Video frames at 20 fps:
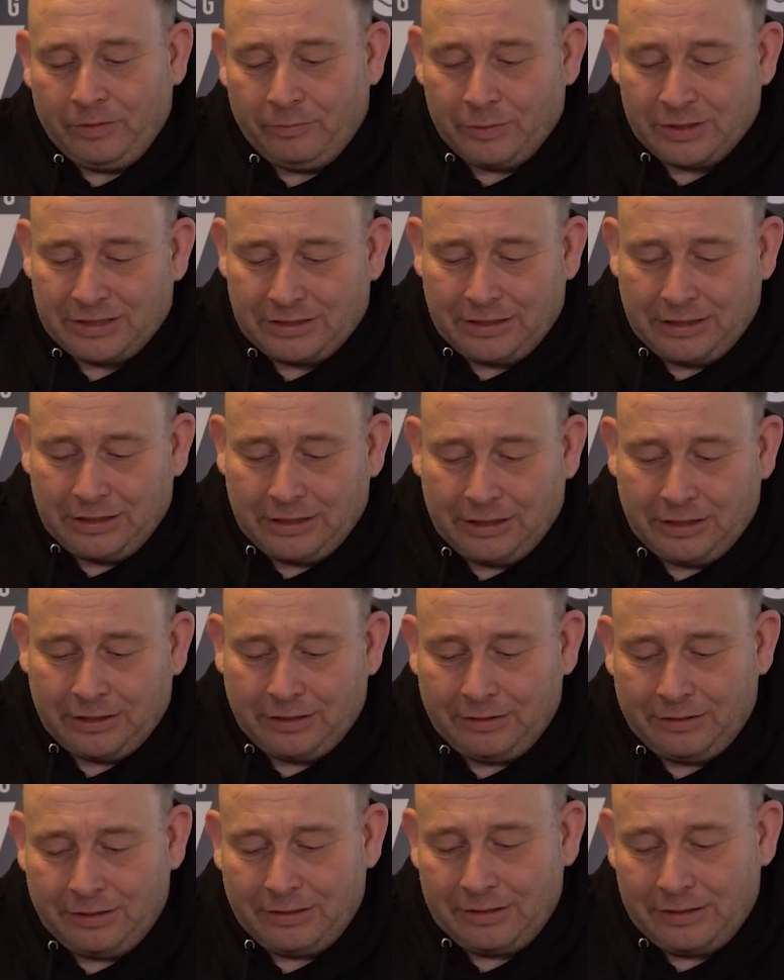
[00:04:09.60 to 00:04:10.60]
With the
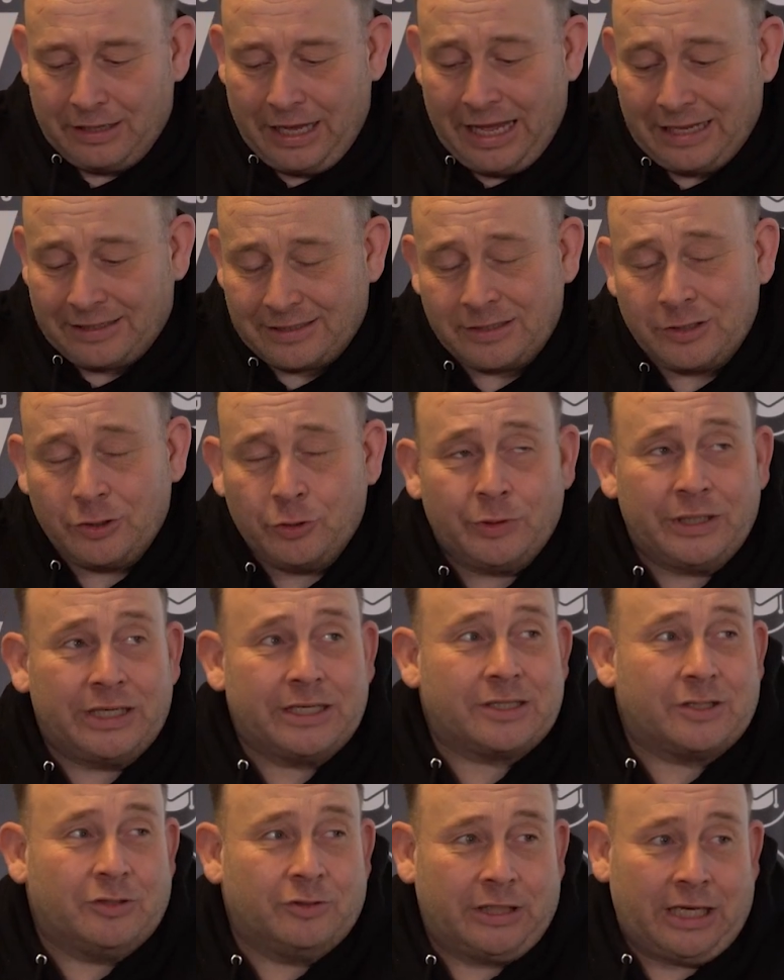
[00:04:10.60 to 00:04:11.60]
S
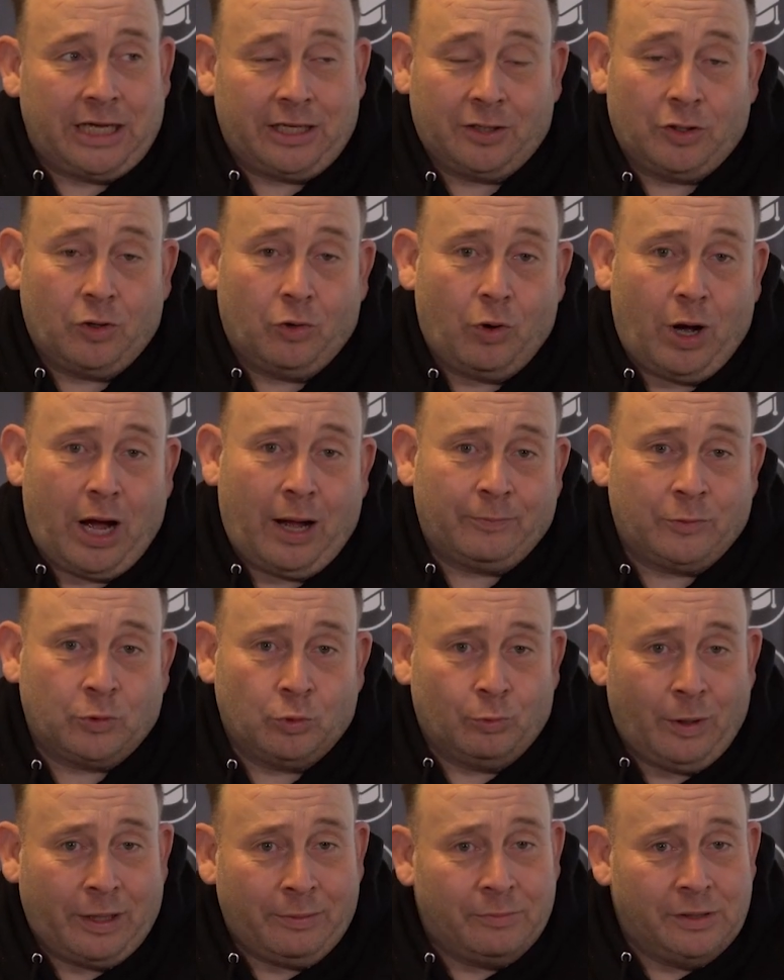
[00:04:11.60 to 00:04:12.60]
series, you can go up
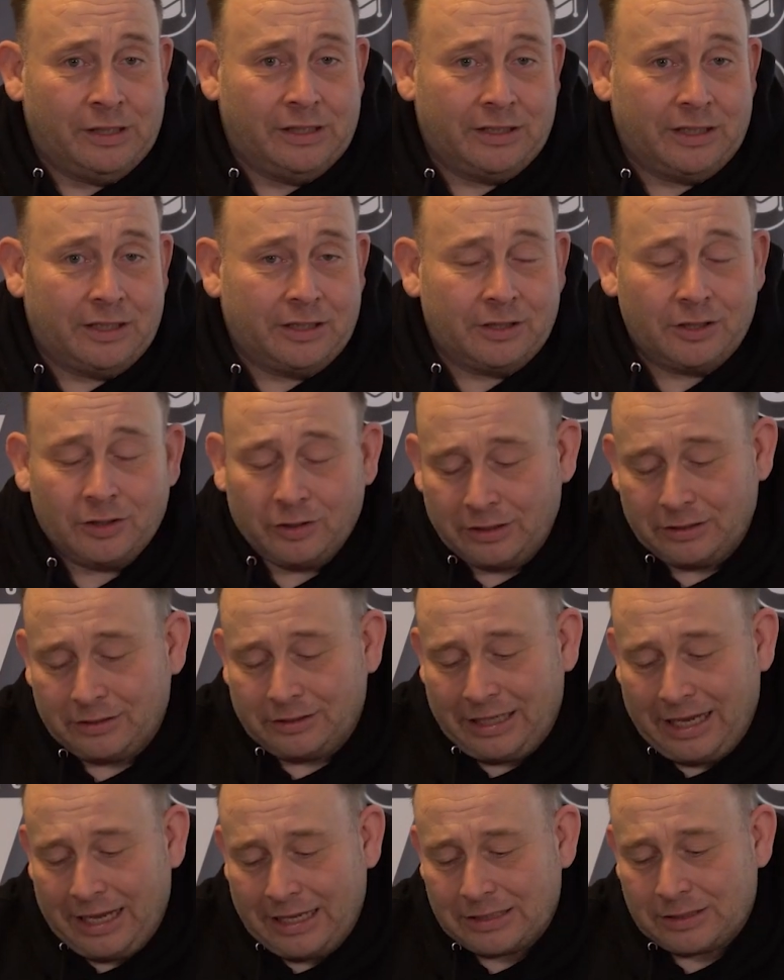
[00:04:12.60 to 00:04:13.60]
to 1 million, and
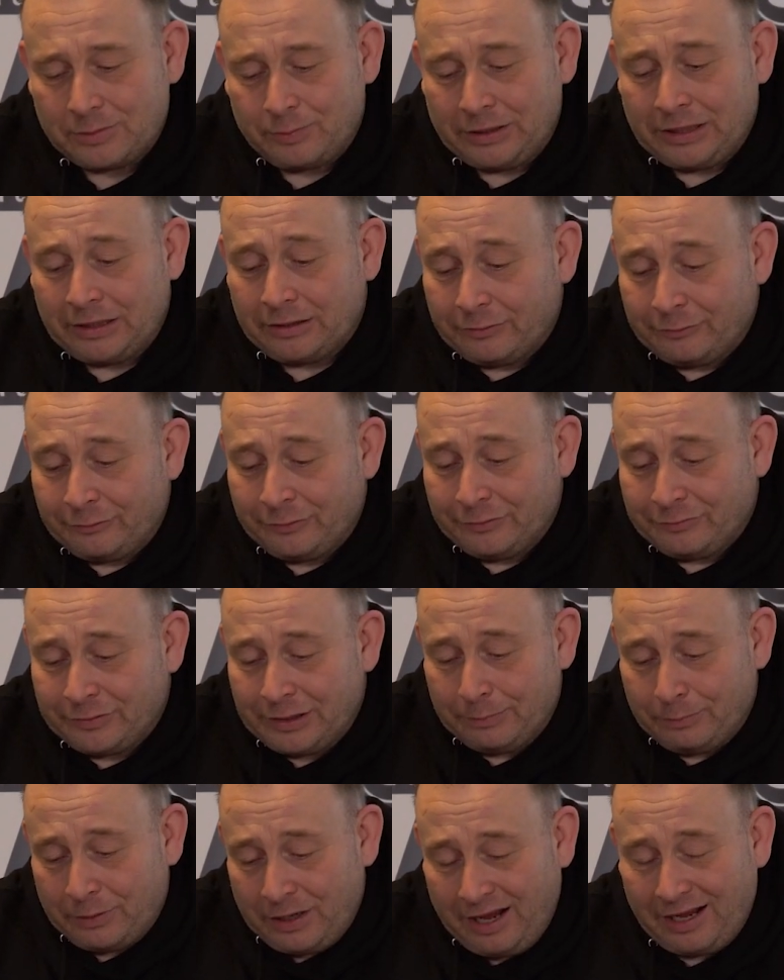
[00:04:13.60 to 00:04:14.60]
the
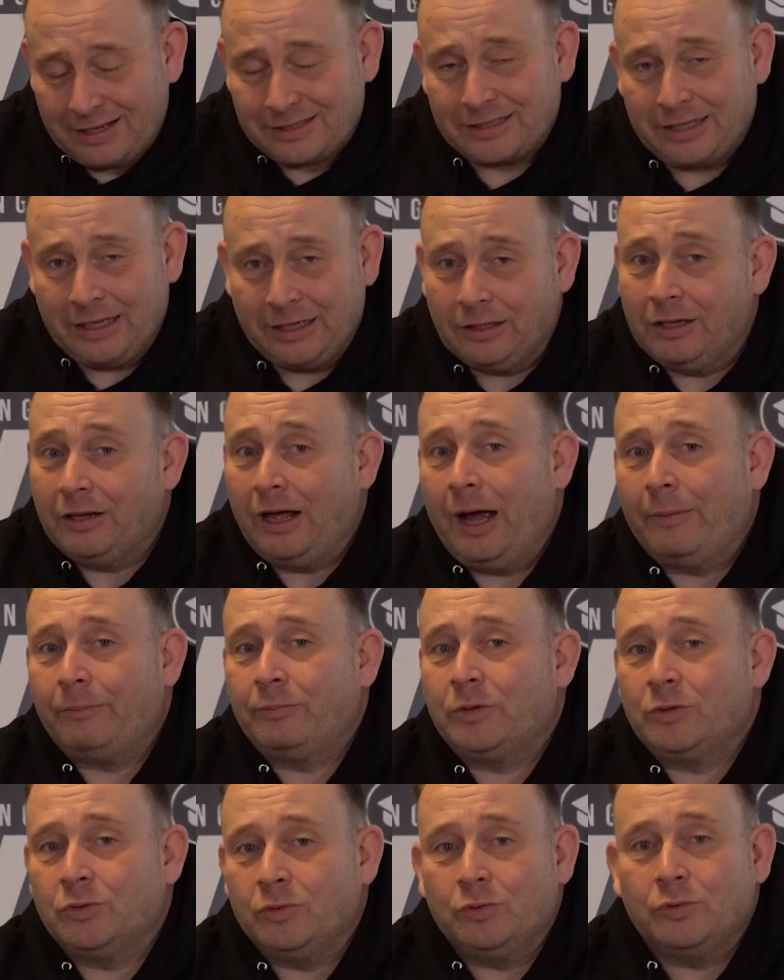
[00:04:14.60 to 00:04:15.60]
S150 Plus can
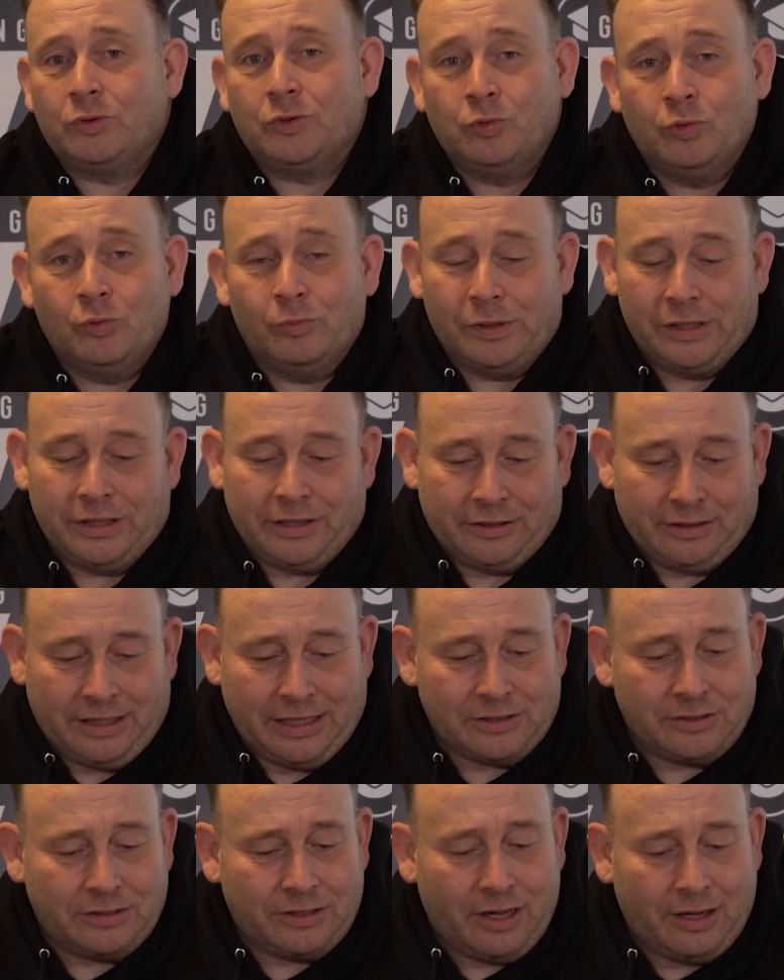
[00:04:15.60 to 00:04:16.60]
up to 2 million.
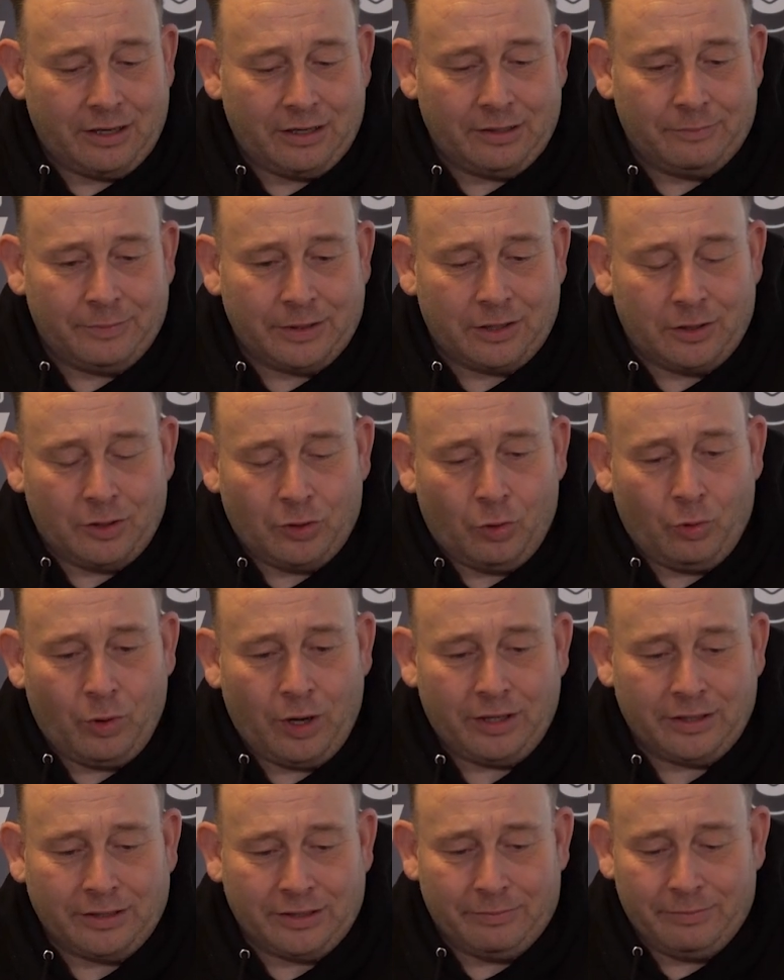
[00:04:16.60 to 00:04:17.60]
Also here a little bit
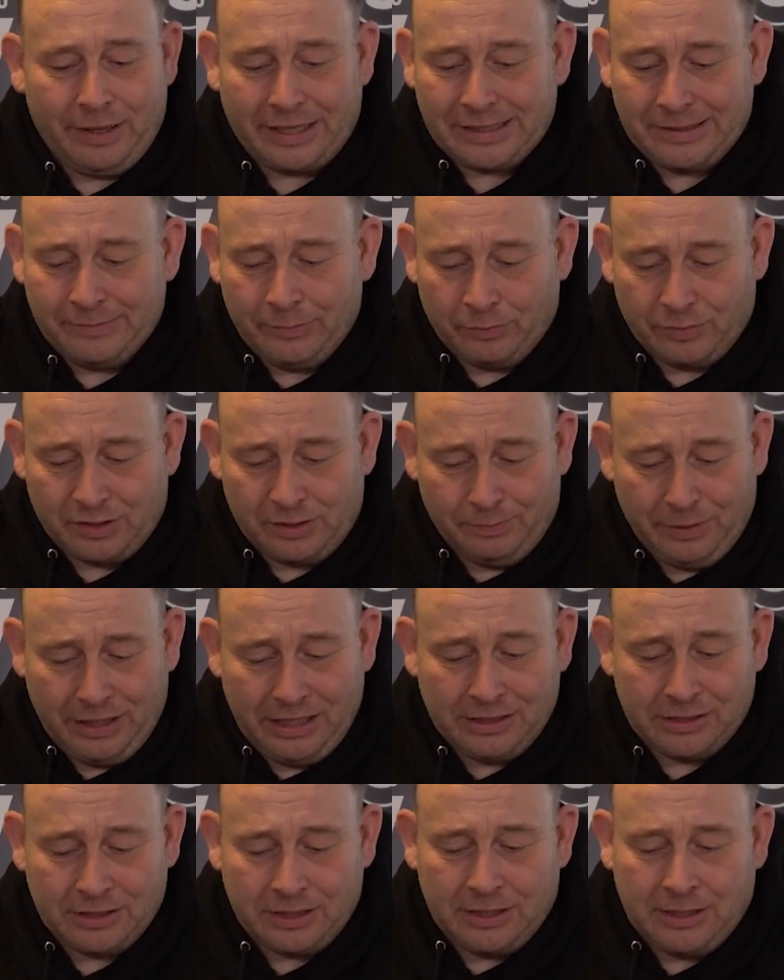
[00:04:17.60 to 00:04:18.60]
lower in the maximum
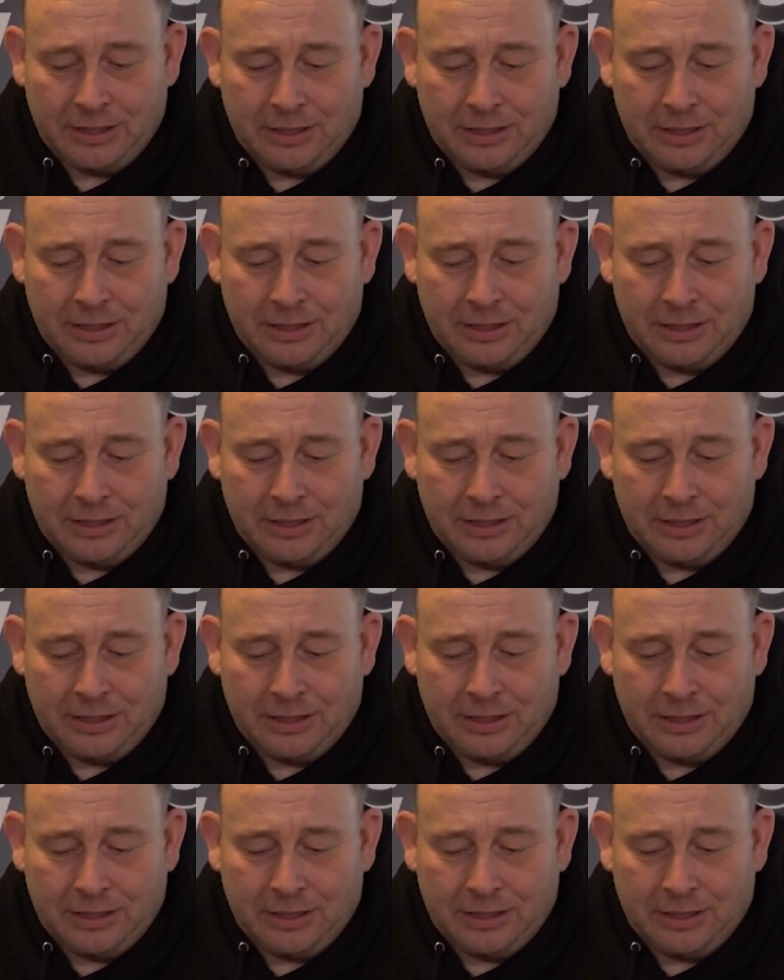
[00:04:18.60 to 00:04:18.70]
speed